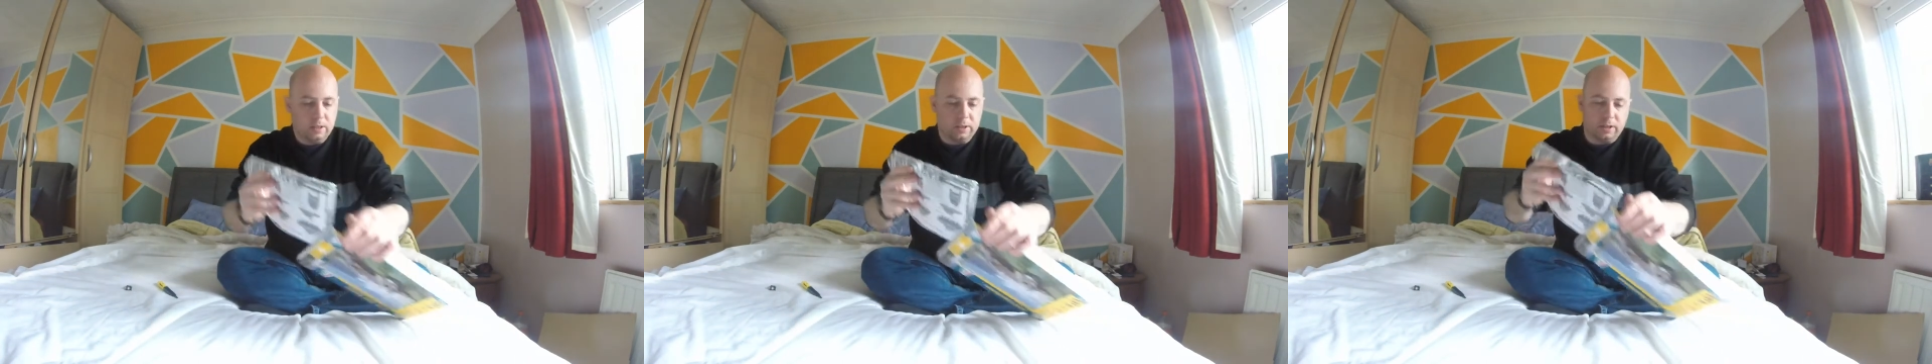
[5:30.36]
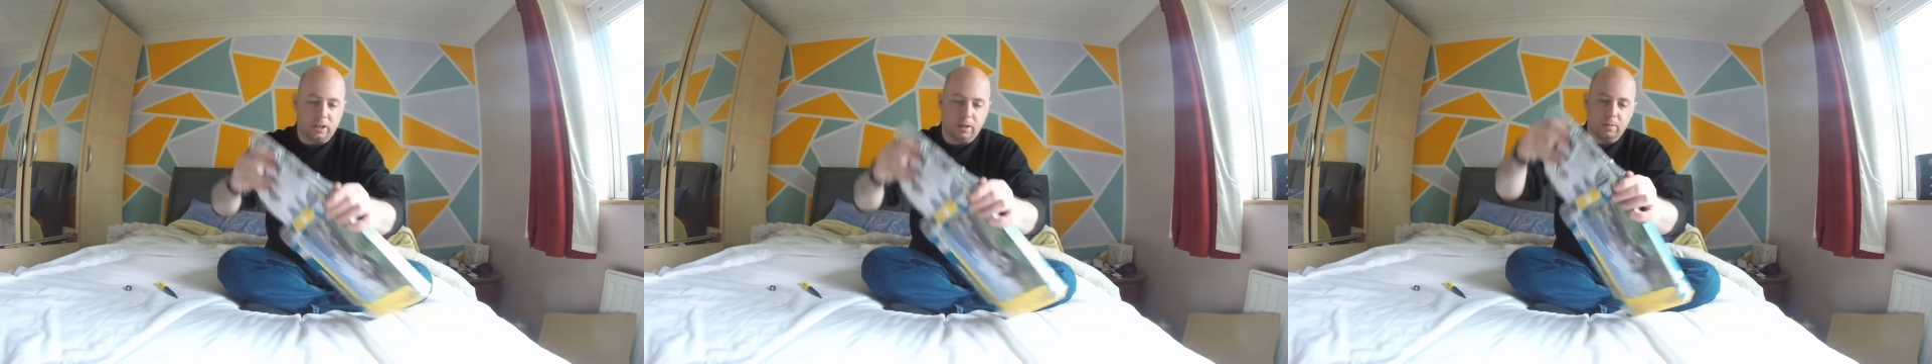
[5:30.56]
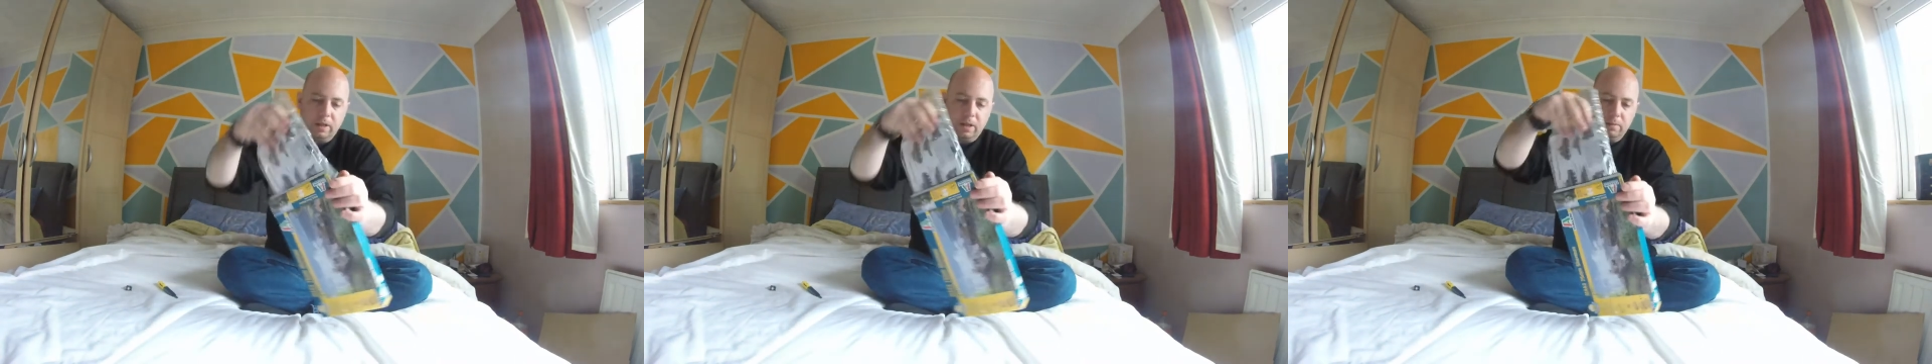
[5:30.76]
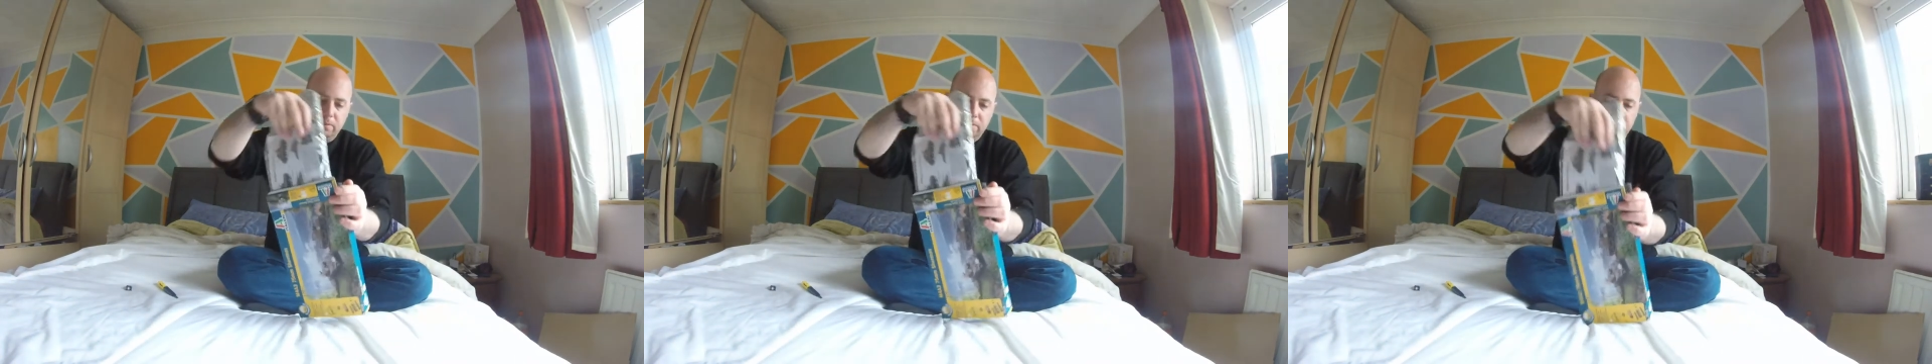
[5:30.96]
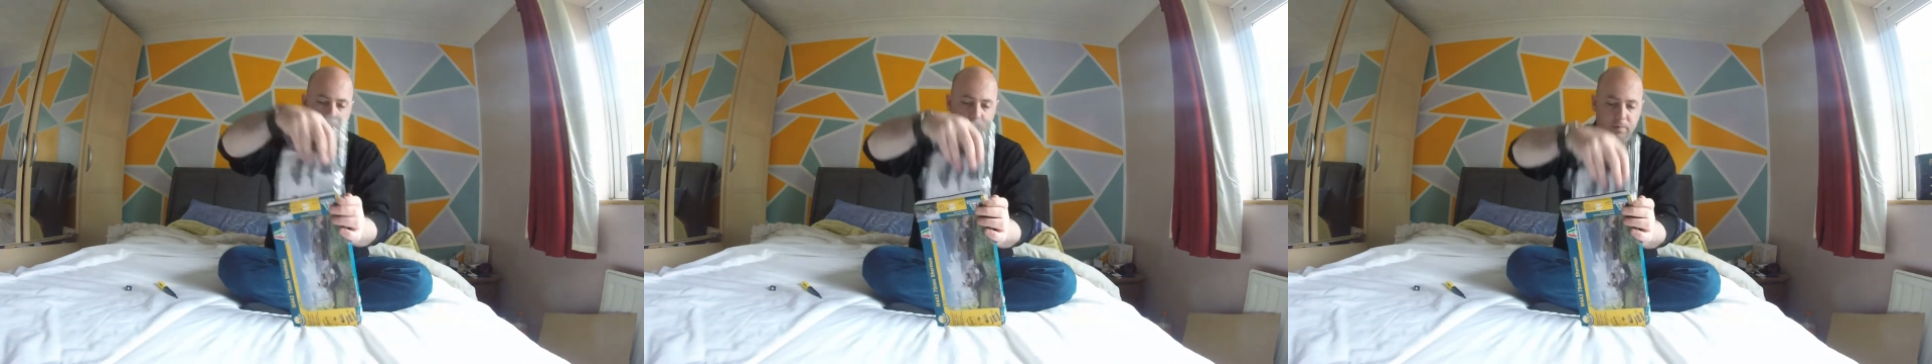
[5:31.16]
So yeah,
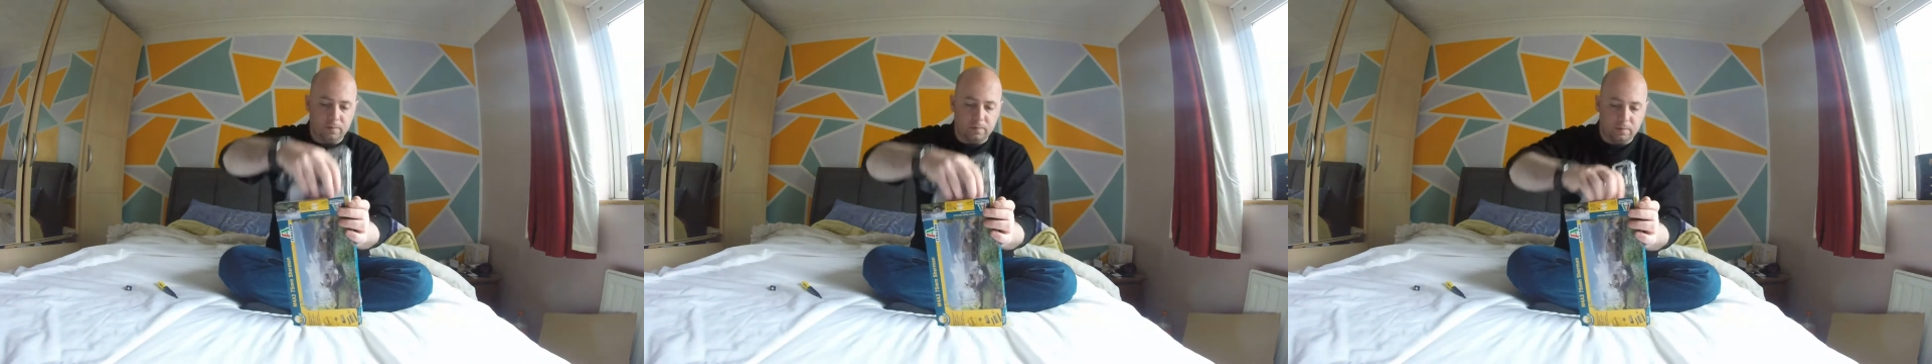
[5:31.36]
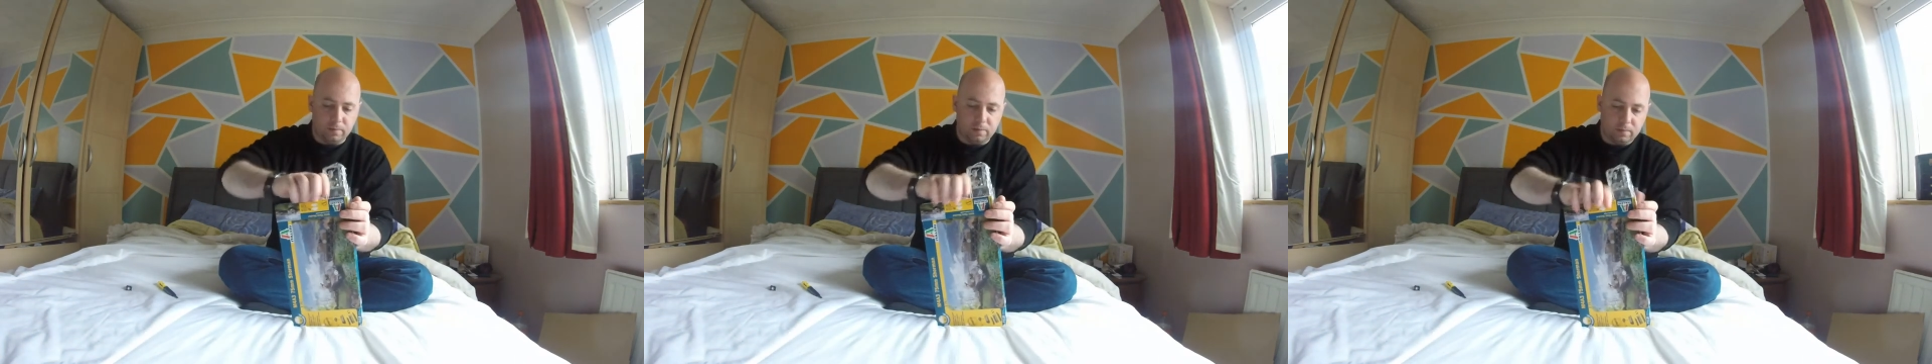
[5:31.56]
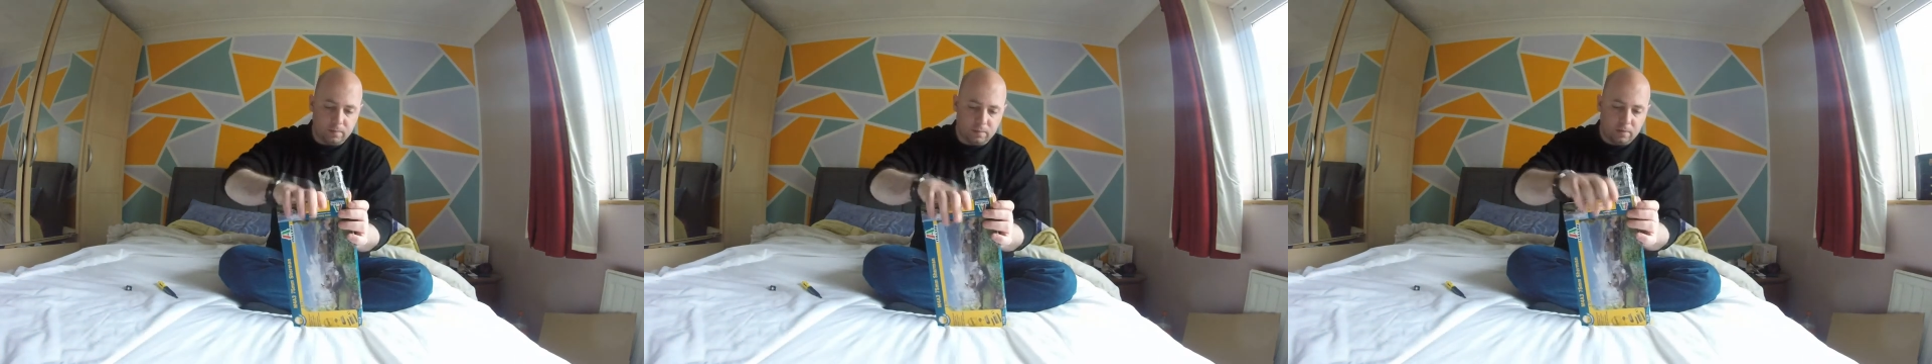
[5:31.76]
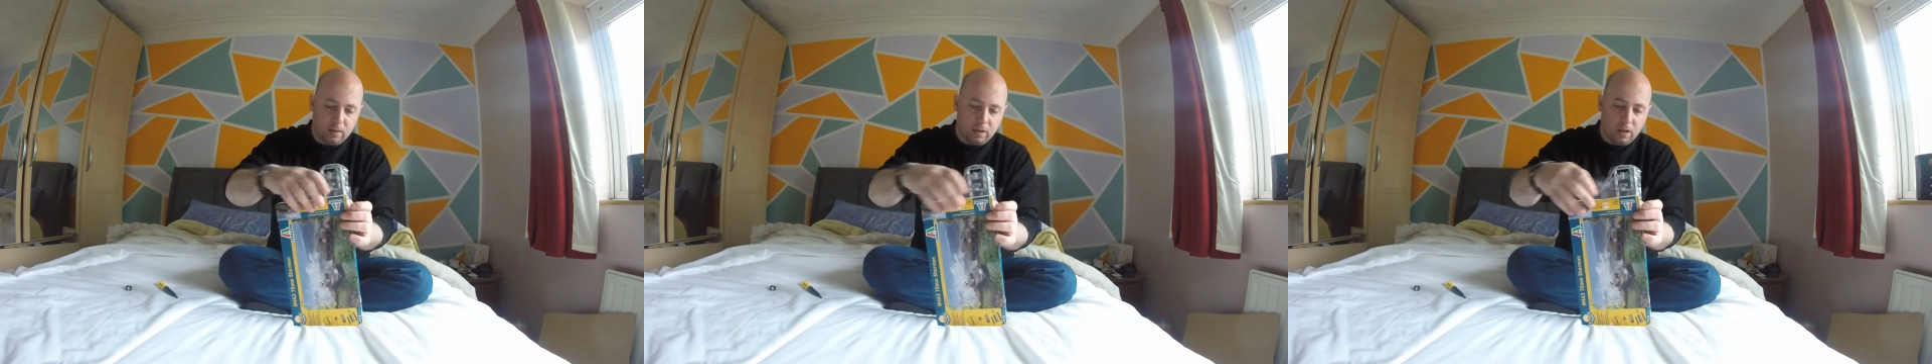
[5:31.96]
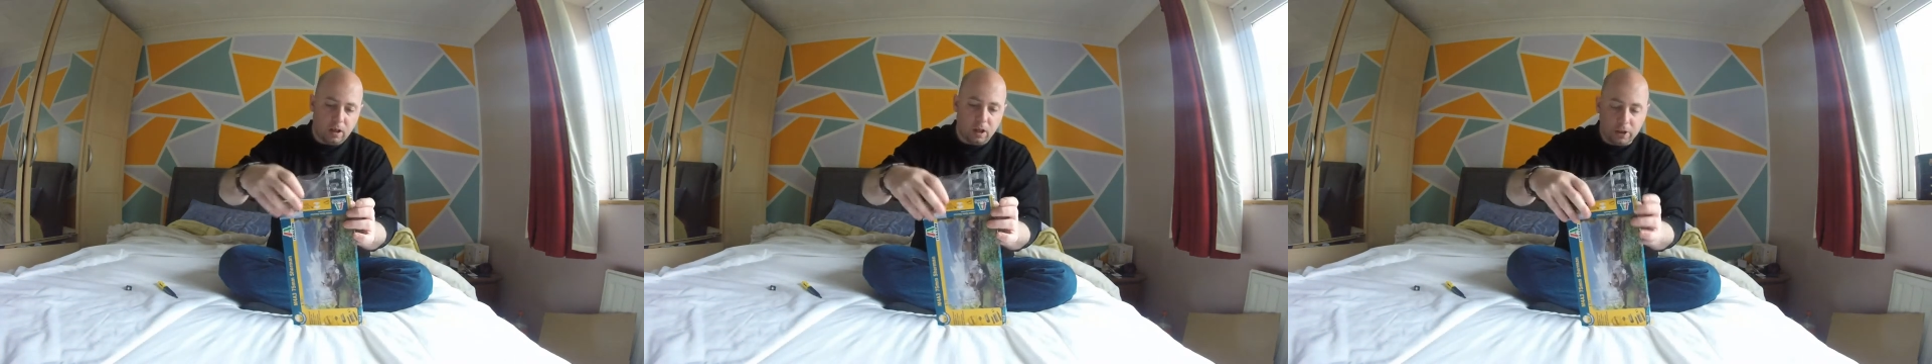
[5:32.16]

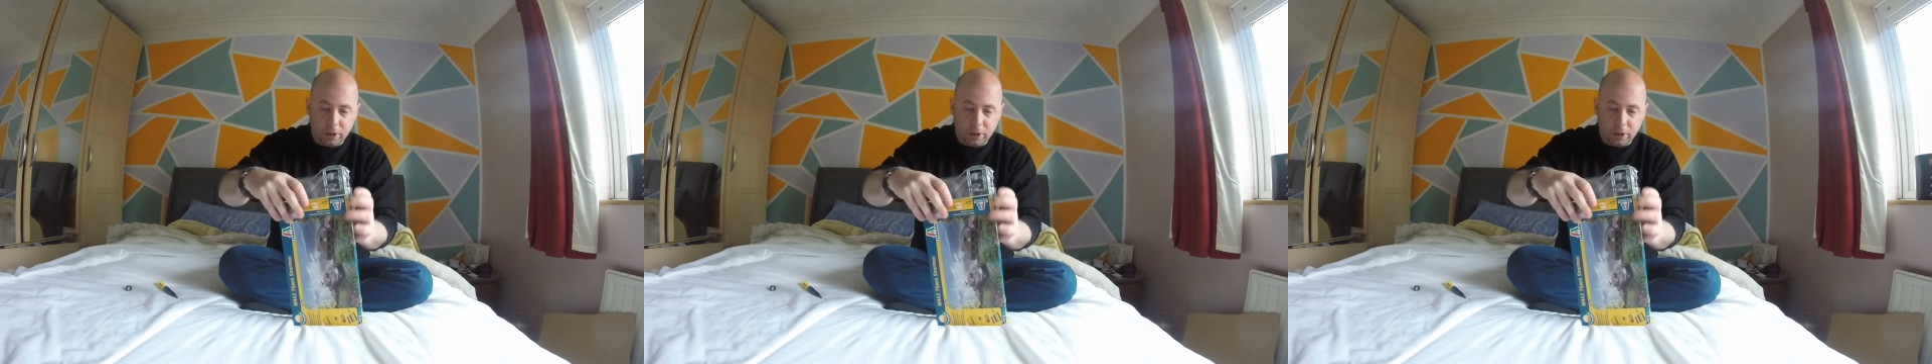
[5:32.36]
I